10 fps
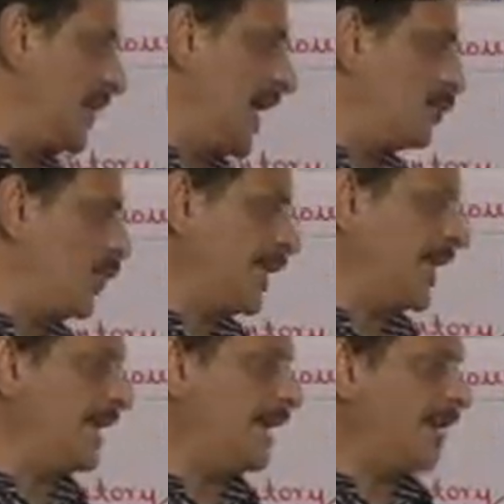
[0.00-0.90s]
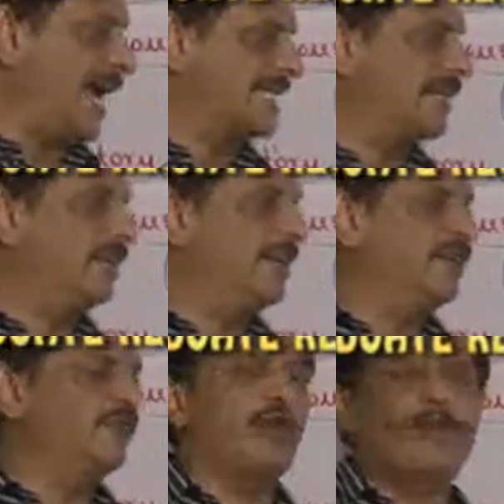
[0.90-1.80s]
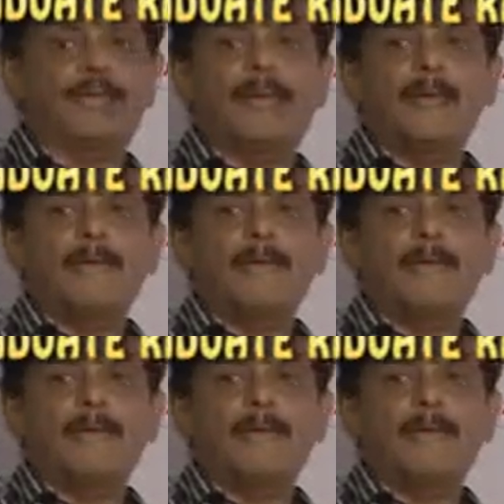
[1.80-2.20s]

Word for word: advocate, help actively in forming,